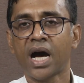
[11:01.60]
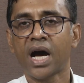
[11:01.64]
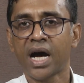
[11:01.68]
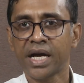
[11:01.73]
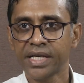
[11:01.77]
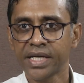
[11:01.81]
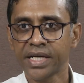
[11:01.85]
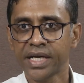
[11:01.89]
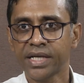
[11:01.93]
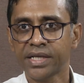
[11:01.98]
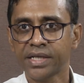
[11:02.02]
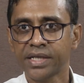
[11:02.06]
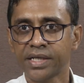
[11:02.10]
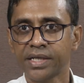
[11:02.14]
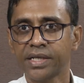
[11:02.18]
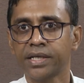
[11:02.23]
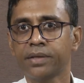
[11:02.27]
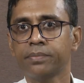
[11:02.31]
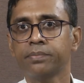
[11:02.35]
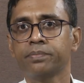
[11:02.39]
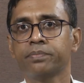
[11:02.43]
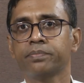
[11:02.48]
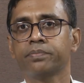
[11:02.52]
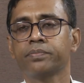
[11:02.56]

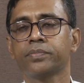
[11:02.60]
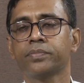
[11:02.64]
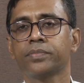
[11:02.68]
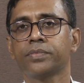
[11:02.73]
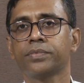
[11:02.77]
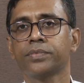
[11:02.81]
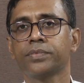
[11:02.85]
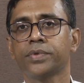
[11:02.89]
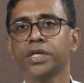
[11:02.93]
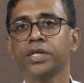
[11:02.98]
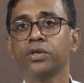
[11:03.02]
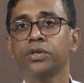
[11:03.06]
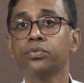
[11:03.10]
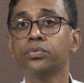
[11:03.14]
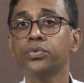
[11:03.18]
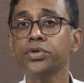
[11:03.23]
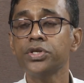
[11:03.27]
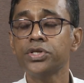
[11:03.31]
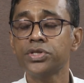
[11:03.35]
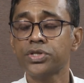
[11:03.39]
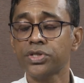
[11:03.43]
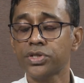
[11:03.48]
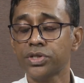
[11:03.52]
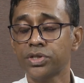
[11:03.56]
INRM in
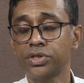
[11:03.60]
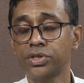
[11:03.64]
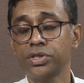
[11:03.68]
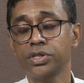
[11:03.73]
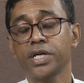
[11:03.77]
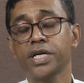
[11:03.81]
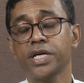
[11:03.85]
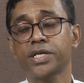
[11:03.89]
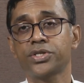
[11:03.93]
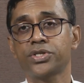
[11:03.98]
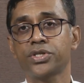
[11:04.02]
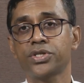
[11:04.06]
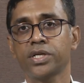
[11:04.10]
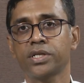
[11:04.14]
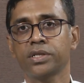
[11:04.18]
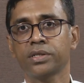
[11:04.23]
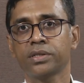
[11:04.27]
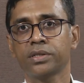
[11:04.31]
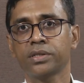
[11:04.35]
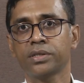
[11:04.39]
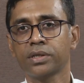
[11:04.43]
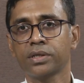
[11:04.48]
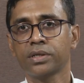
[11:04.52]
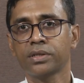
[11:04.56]
which direction
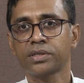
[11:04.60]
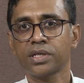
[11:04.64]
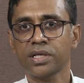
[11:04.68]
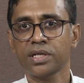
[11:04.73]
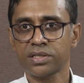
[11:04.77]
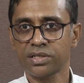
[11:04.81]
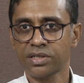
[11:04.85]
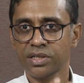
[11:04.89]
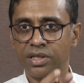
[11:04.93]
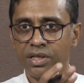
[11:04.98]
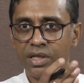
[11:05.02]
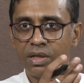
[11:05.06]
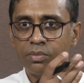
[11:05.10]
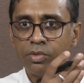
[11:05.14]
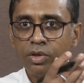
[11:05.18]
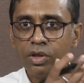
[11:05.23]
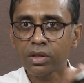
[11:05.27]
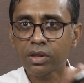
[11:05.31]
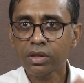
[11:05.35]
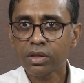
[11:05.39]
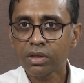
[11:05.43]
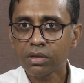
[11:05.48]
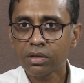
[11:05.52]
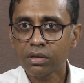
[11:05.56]

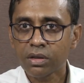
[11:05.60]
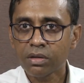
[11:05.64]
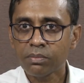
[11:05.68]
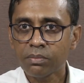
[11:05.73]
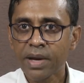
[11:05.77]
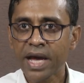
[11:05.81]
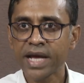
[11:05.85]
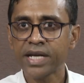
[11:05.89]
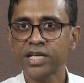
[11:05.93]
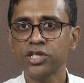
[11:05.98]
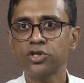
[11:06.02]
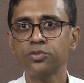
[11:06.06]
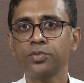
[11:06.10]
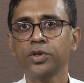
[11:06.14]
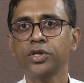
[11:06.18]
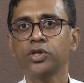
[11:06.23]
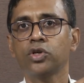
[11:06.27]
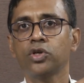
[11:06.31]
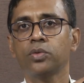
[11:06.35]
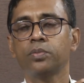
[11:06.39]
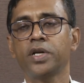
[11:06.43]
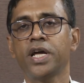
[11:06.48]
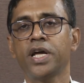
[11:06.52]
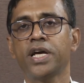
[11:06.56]
sustainable
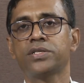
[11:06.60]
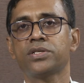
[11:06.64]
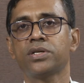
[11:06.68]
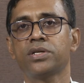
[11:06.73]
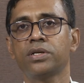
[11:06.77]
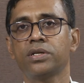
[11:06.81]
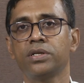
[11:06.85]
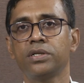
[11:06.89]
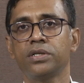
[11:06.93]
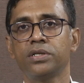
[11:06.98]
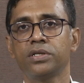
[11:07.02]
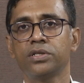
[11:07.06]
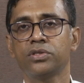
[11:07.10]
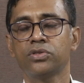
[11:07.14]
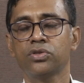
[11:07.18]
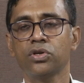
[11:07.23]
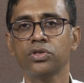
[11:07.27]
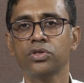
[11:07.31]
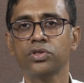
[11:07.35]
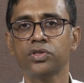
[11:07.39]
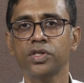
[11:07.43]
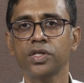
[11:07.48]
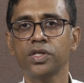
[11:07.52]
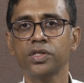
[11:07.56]
management of natural
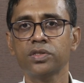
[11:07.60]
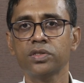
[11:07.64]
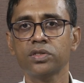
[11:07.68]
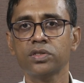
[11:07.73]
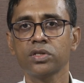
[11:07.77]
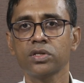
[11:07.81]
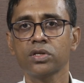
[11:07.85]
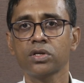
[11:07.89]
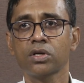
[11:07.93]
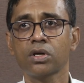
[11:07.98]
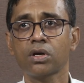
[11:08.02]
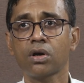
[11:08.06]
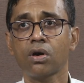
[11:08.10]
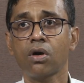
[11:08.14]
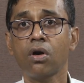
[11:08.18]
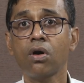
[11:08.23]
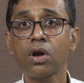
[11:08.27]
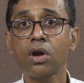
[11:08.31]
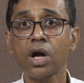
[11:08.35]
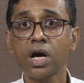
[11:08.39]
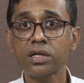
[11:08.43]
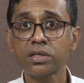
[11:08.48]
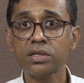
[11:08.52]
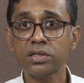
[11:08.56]
resources or
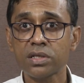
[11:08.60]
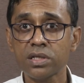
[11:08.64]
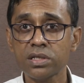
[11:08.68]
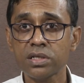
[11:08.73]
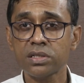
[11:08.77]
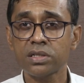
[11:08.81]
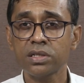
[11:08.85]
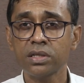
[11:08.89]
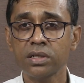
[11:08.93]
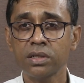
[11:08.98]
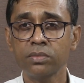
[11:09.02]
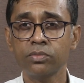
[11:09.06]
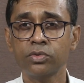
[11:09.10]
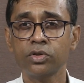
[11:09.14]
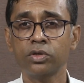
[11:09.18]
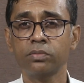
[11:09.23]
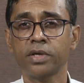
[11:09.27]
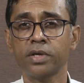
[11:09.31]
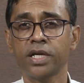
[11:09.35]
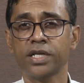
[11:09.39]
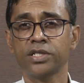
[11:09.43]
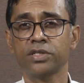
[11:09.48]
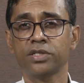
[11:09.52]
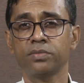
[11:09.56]
unsustainable
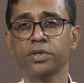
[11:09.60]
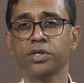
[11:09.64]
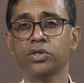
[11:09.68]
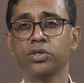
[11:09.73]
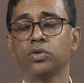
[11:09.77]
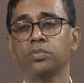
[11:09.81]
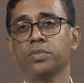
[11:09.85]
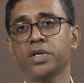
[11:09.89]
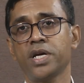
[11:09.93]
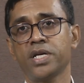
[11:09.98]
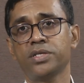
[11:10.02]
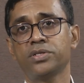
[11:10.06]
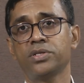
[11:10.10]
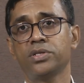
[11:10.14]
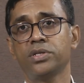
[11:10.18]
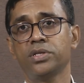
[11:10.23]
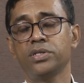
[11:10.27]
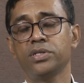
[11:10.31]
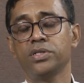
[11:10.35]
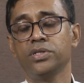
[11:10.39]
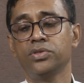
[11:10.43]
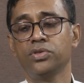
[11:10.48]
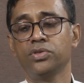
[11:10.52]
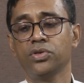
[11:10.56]
management of natural
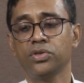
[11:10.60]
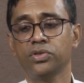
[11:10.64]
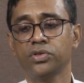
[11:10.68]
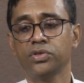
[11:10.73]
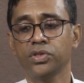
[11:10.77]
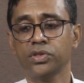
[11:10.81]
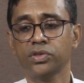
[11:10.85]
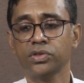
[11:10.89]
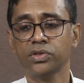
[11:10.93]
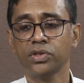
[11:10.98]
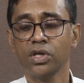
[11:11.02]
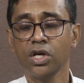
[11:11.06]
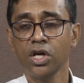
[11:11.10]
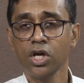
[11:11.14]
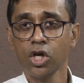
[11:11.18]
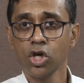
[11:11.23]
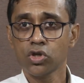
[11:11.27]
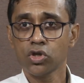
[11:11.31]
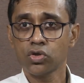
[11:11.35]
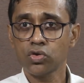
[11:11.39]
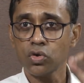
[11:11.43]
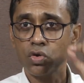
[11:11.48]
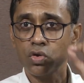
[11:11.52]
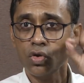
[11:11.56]
resources.
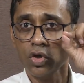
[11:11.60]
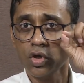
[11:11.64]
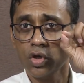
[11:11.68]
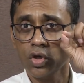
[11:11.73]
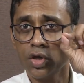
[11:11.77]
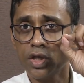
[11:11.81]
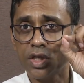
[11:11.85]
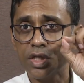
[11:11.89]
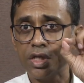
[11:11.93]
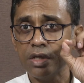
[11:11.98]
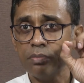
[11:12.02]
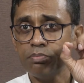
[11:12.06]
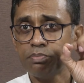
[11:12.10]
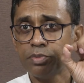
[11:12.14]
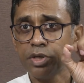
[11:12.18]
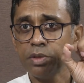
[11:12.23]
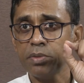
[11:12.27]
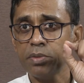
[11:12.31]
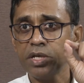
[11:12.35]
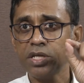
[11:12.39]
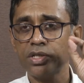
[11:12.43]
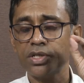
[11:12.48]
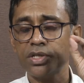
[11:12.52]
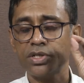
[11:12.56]
So,
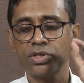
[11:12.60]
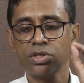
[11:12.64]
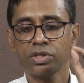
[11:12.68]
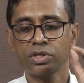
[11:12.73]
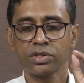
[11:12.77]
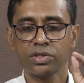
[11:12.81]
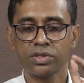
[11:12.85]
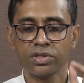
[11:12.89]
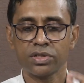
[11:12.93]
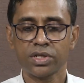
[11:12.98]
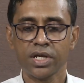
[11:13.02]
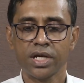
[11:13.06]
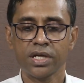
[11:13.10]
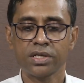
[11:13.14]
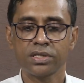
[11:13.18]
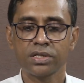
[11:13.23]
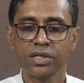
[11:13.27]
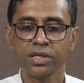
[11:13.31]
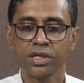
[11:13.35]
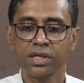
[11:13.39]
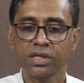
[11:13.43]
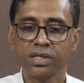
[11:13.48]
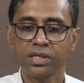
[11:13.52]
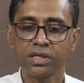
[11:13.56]
implementation stage
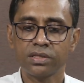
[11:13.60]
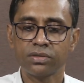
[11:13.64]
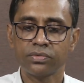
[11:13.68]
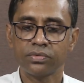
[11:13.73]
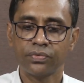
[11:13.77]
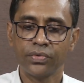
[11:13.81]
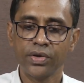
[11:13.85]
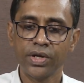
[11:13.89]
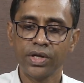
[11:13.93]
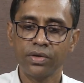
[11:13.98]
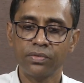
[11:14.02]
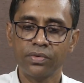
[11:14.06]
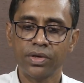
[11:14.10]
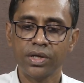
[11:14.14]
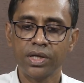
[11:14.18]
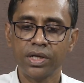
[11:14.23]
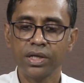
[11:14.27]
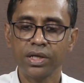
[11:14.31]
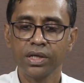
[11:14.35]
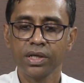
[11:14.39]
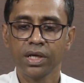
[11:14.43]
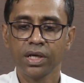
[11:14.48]
is very very